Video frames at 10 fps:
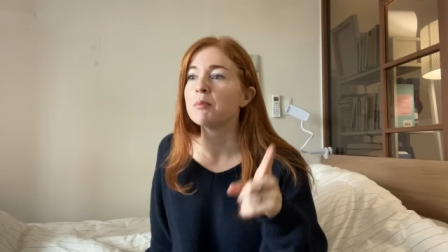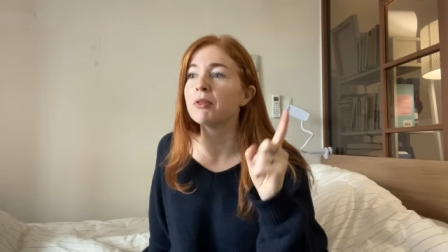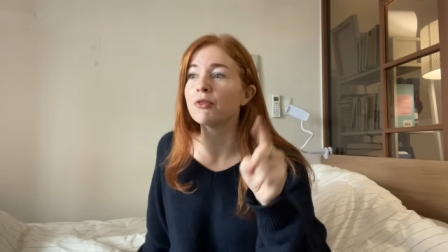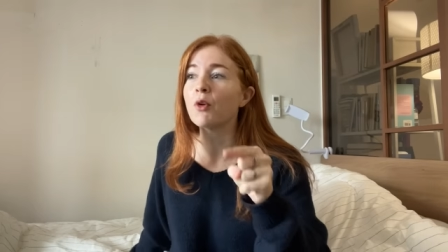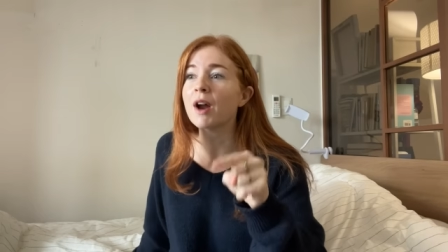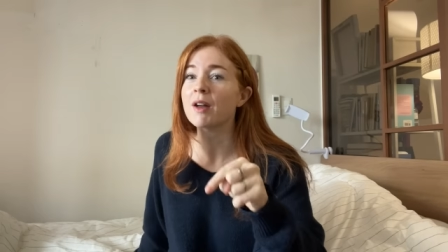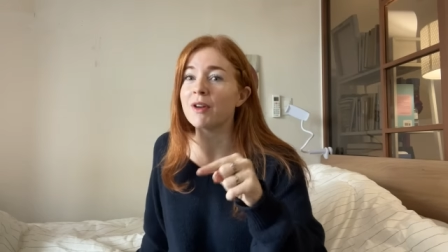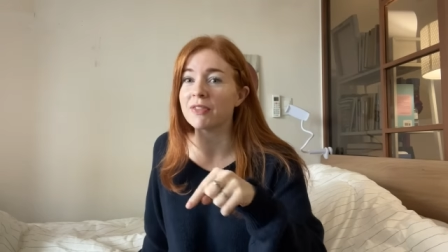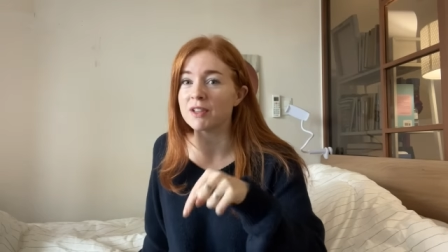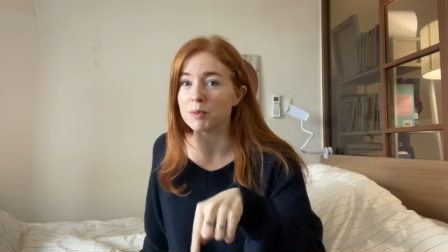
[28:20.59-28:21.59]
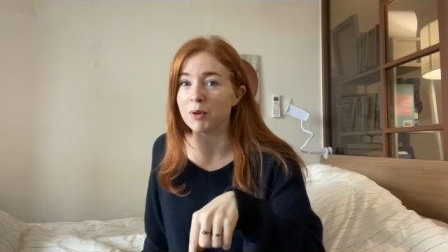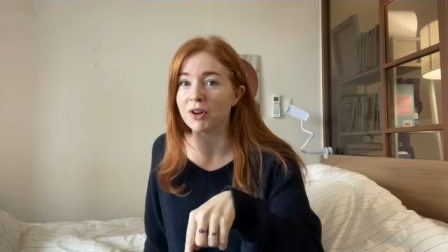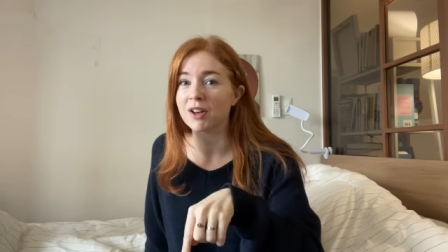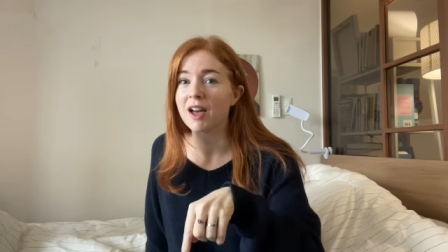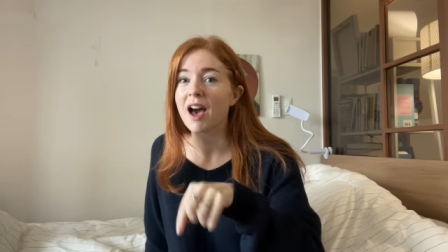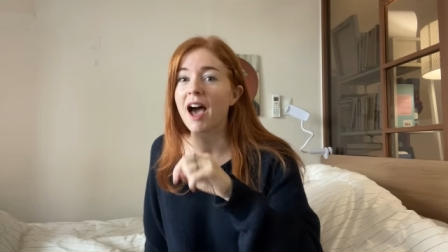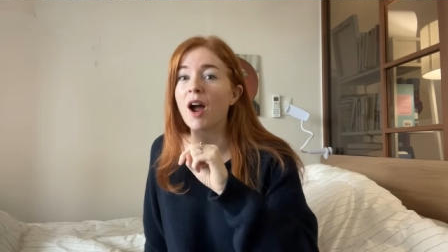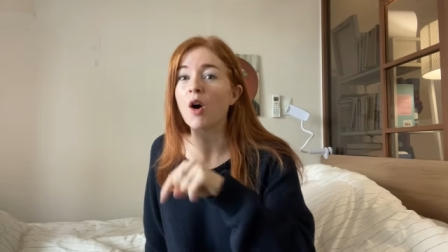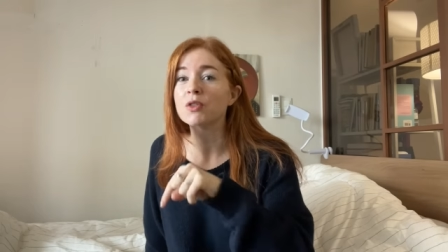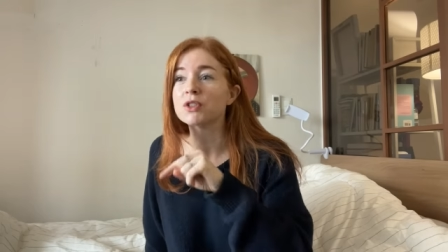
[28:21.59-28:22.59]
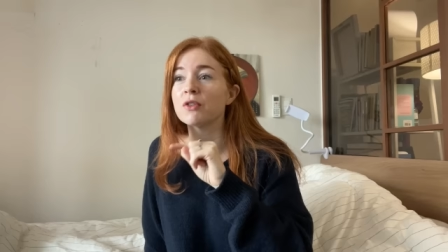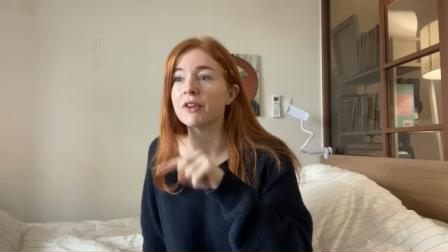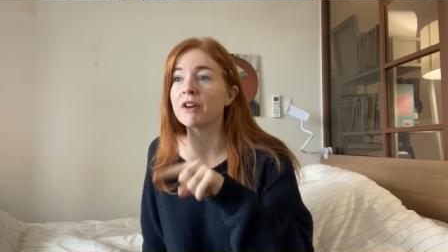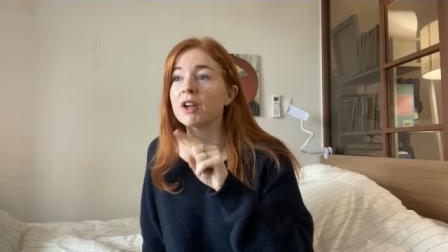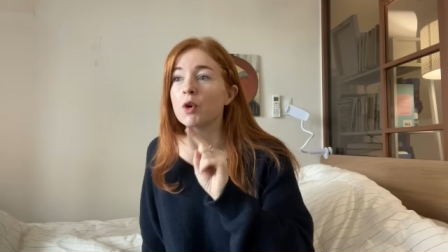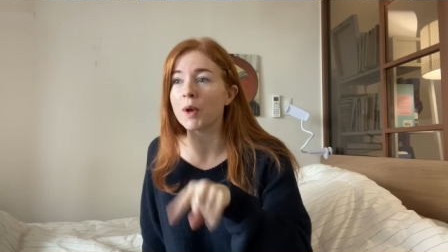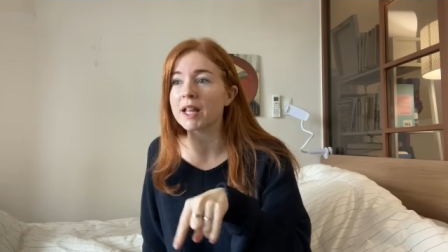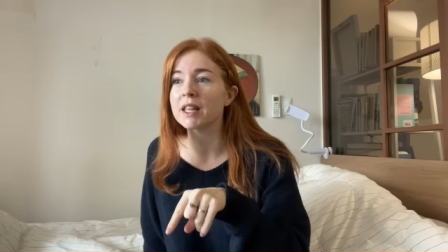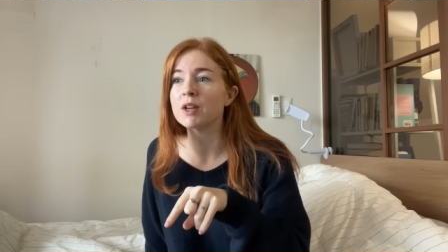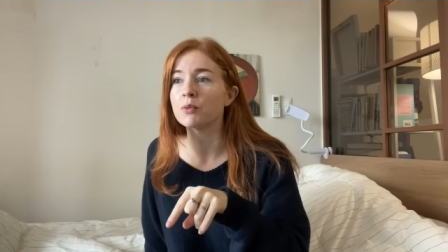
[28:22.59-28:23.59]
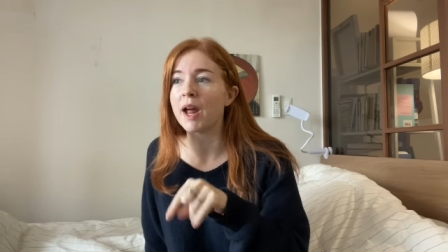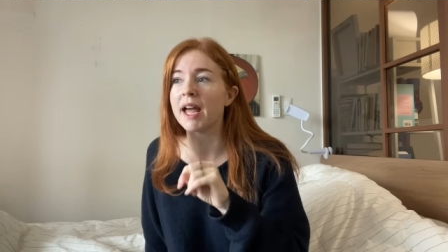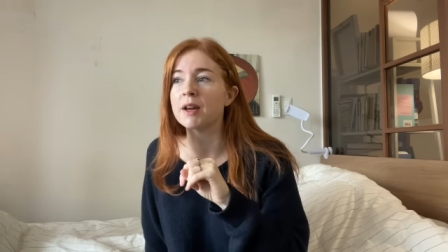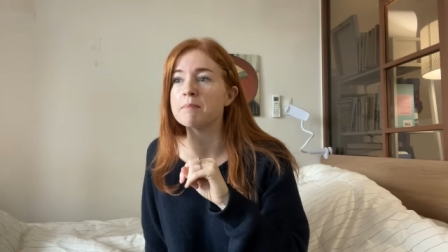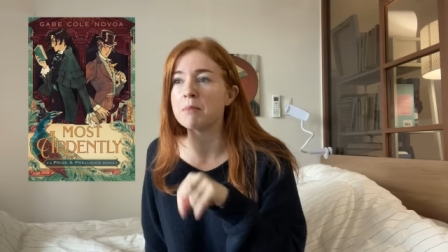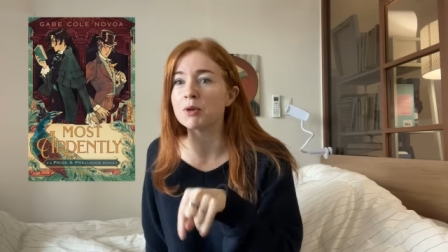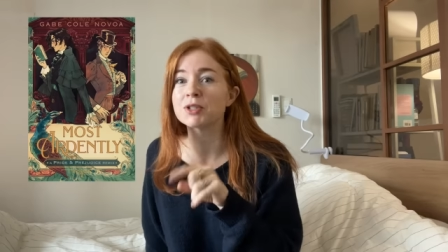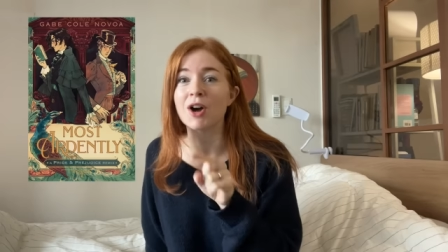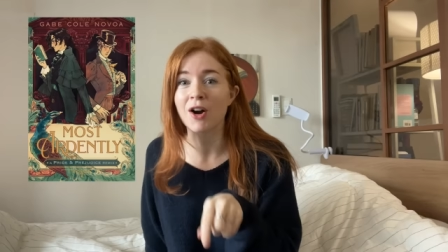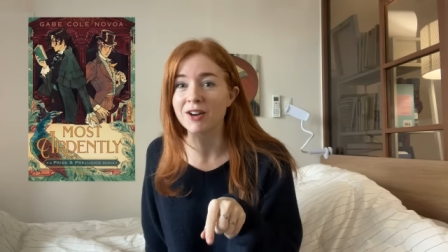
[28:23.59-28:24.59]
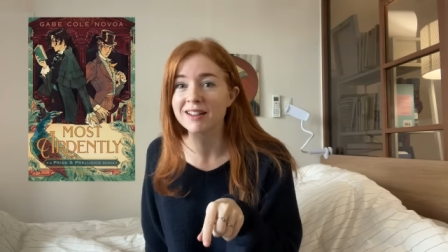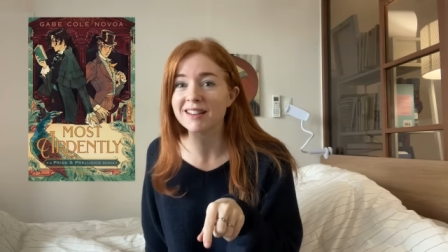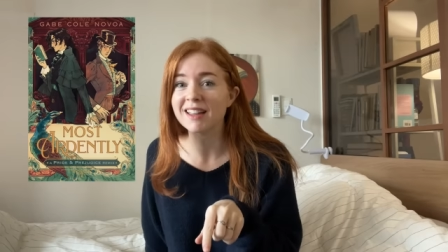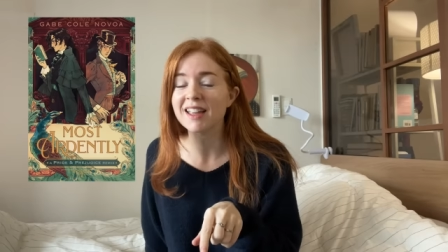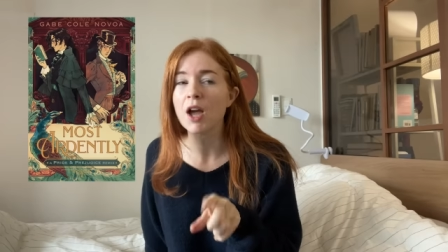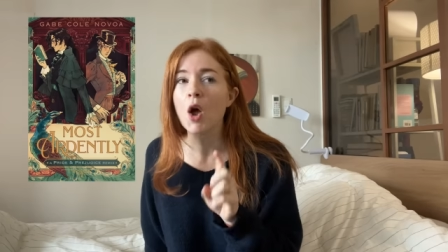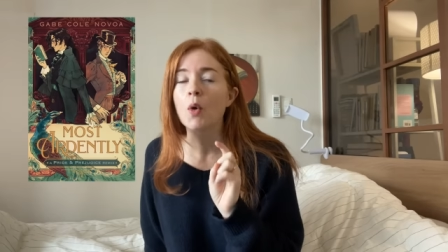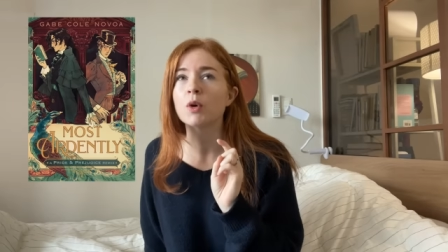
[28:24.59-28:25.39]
Before I read this book, I also very quickly read Most Ardently,